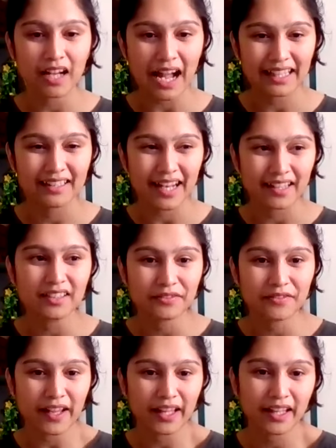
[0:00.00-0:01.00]

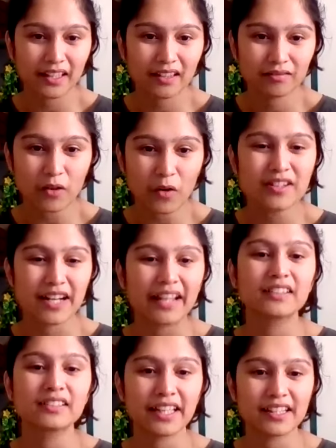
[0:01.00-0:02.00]
identify or
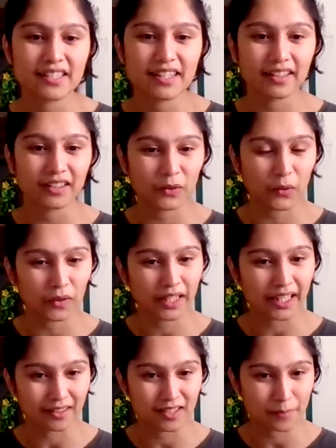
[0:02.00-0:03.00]
recognize that,
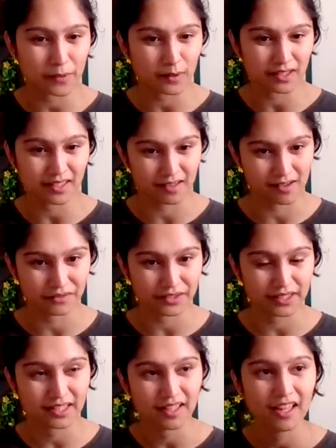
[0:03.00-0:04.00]
hey, this person is
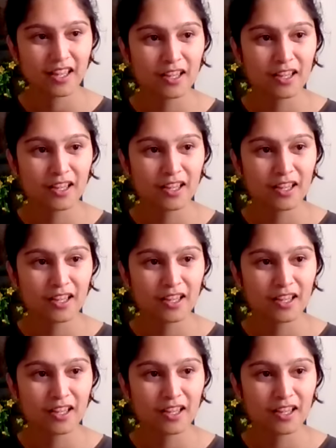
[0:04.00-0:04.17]
nervous.